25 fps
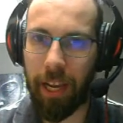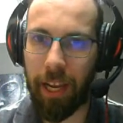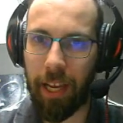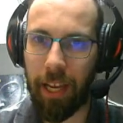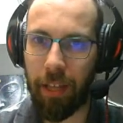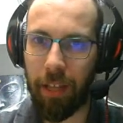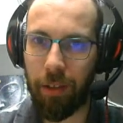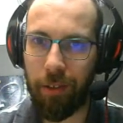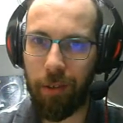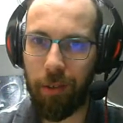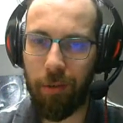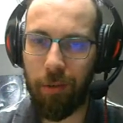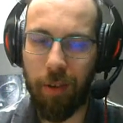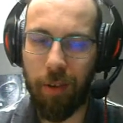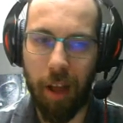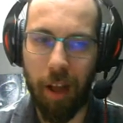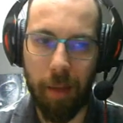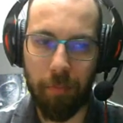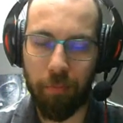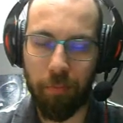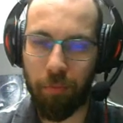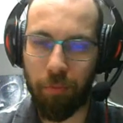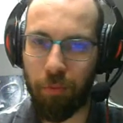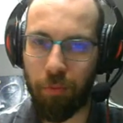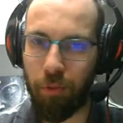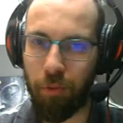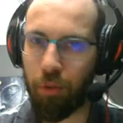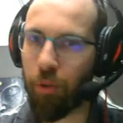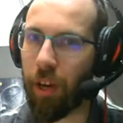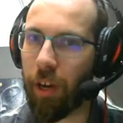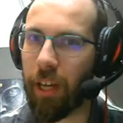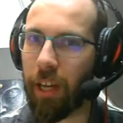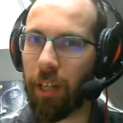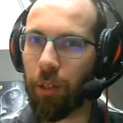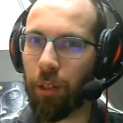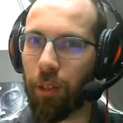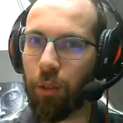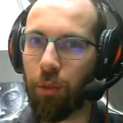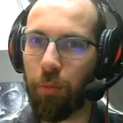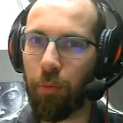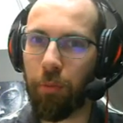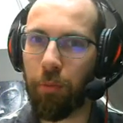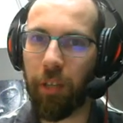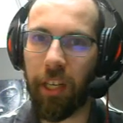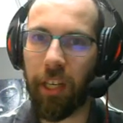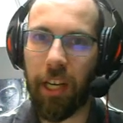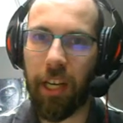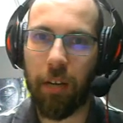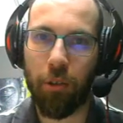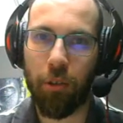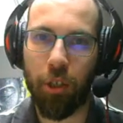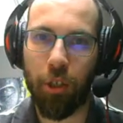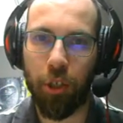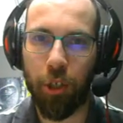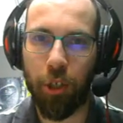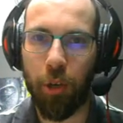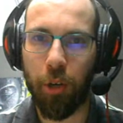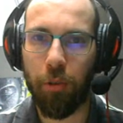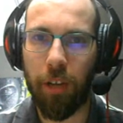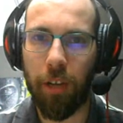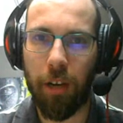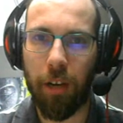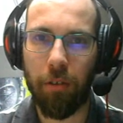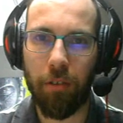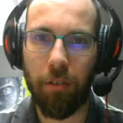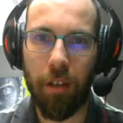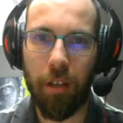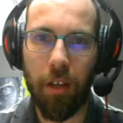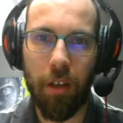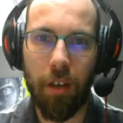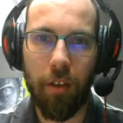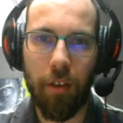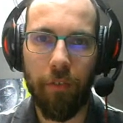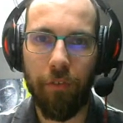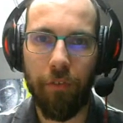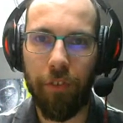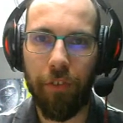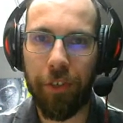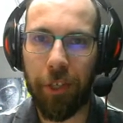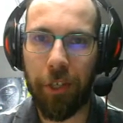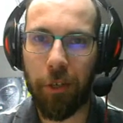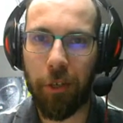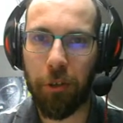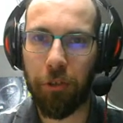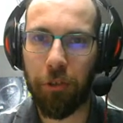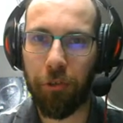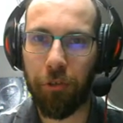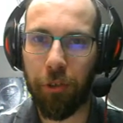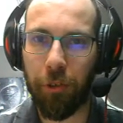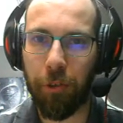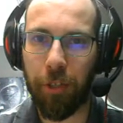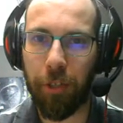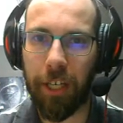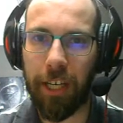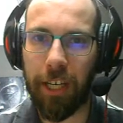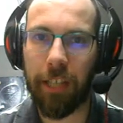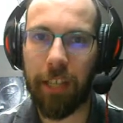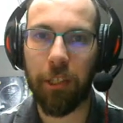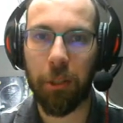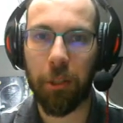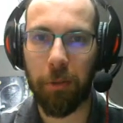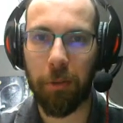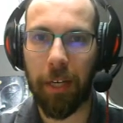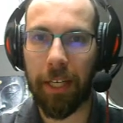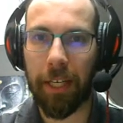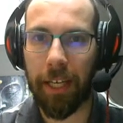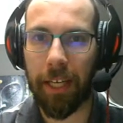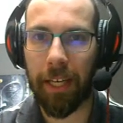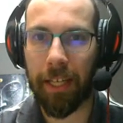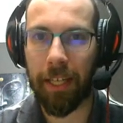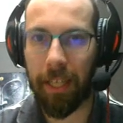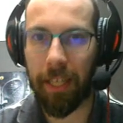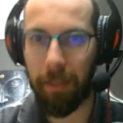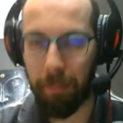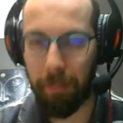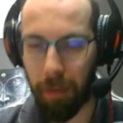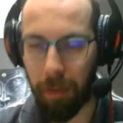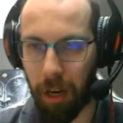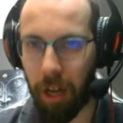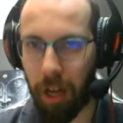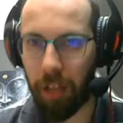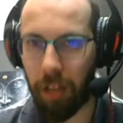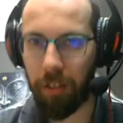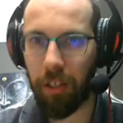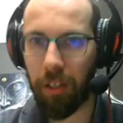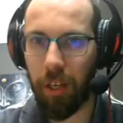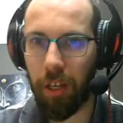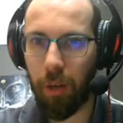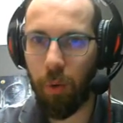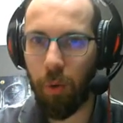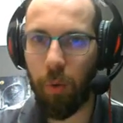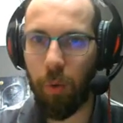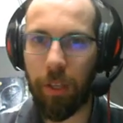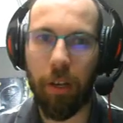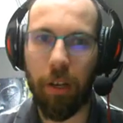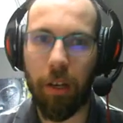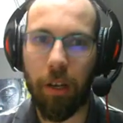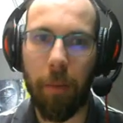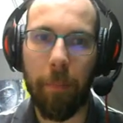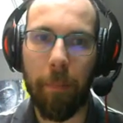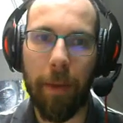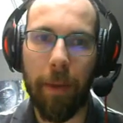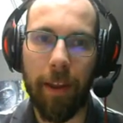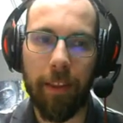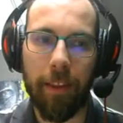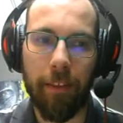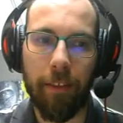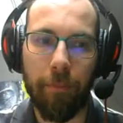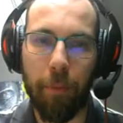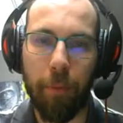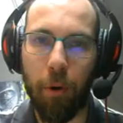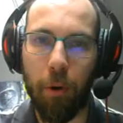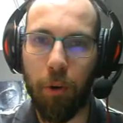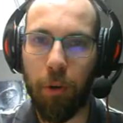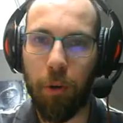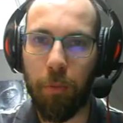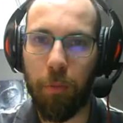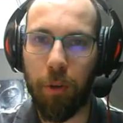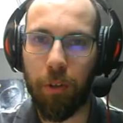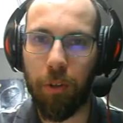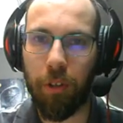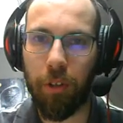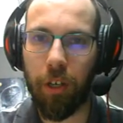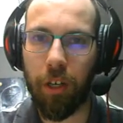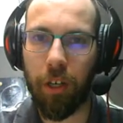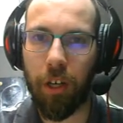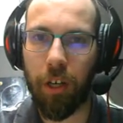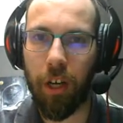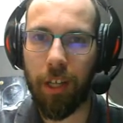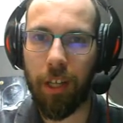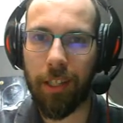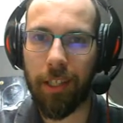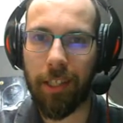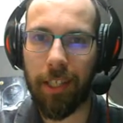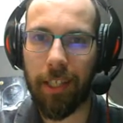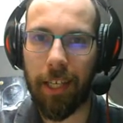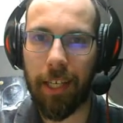what I can do. I'm trying to bring out showdown videos for you guys so I can keep on with competitive Pokemon